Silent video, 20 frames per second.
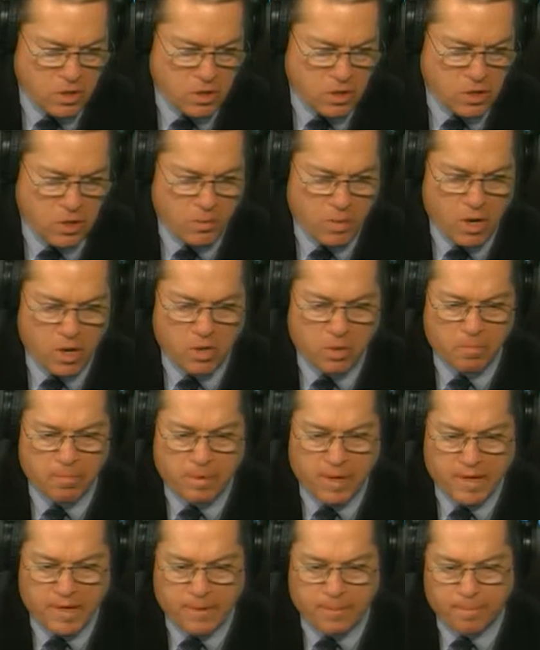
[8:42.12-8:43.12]
You're welcome.
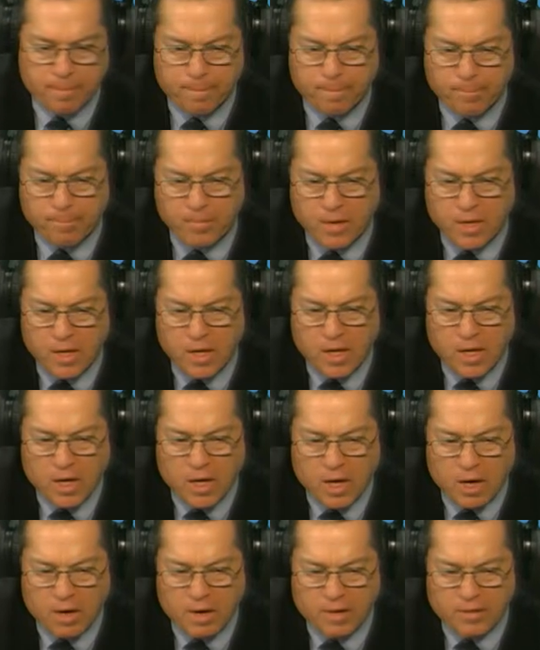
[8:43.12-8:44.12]
Bye now.
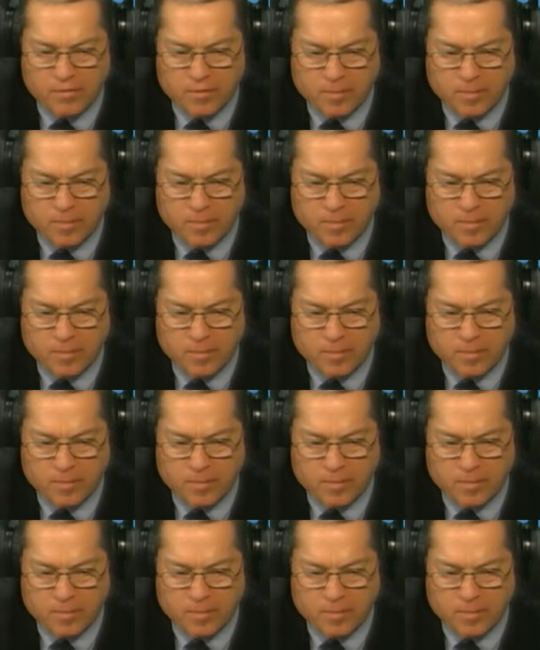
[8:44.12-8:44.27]
All right, everybody.